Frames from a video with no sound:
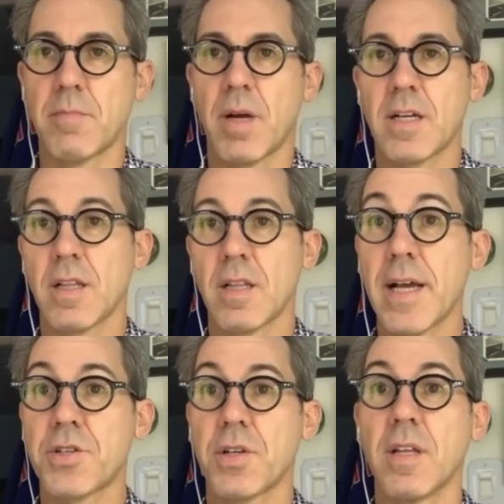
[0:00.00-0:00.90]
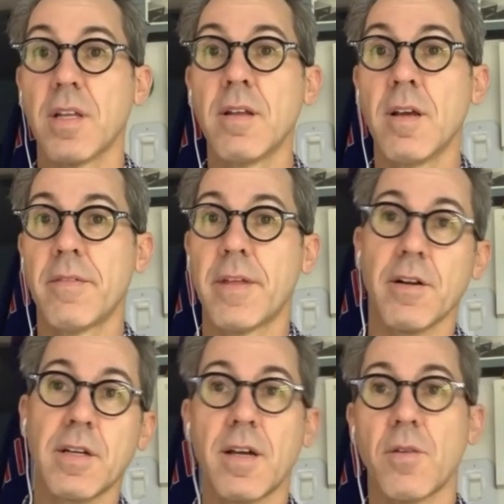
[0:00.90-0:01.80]
just in my
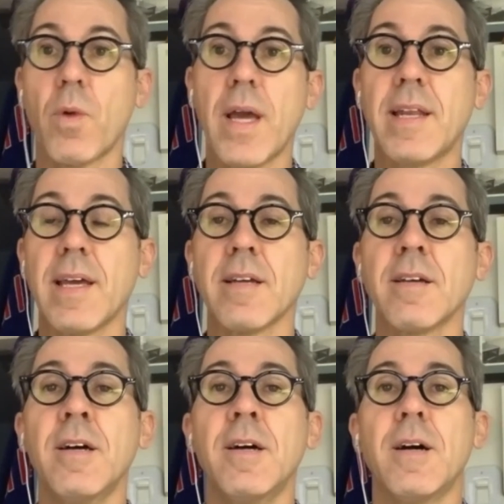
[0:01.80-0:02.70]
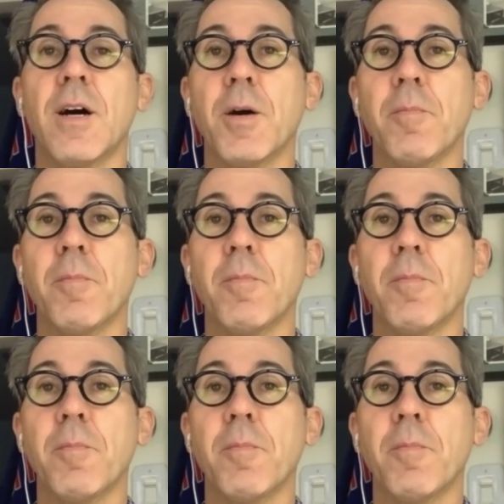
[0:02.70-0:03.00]
collection that are kind of waiting.